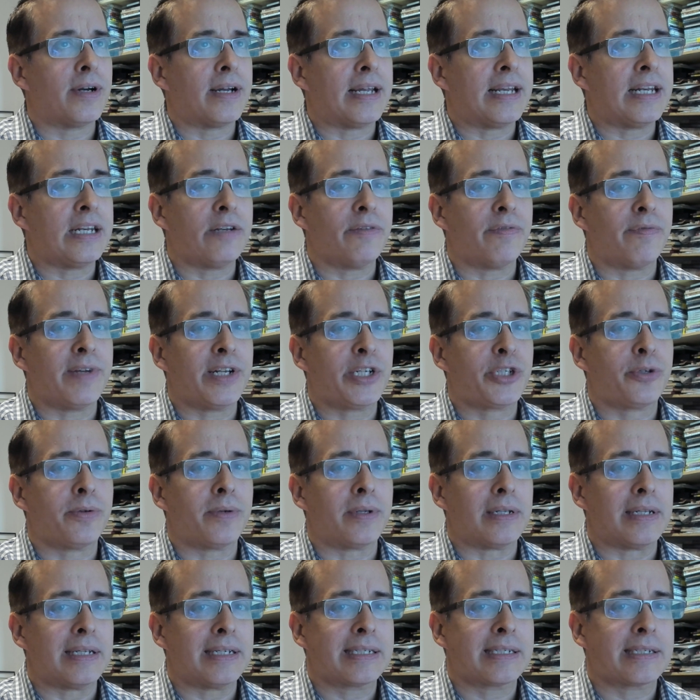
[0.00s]

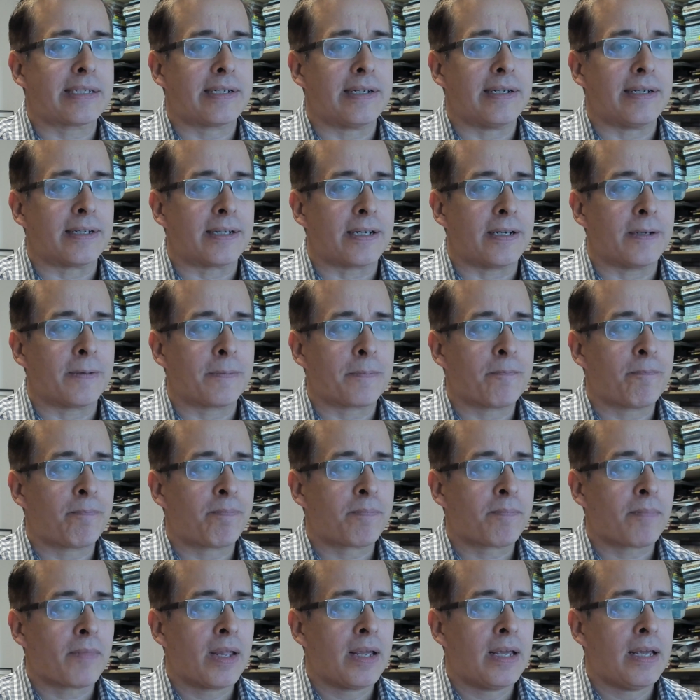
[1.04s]
individualistic
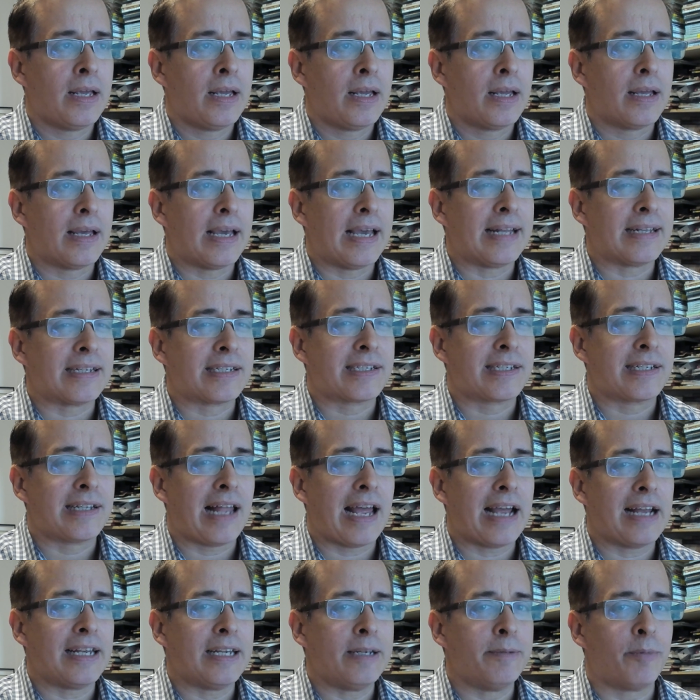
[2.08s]
and
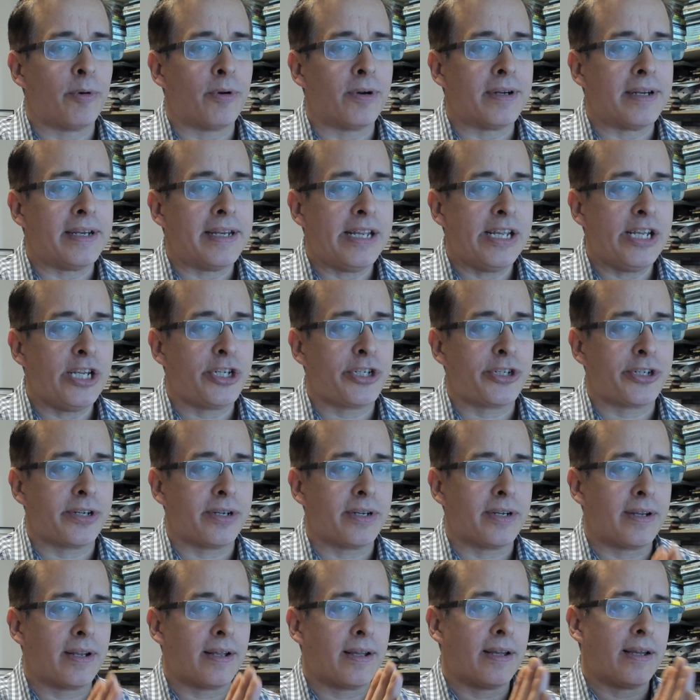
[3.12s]
slightly more niche,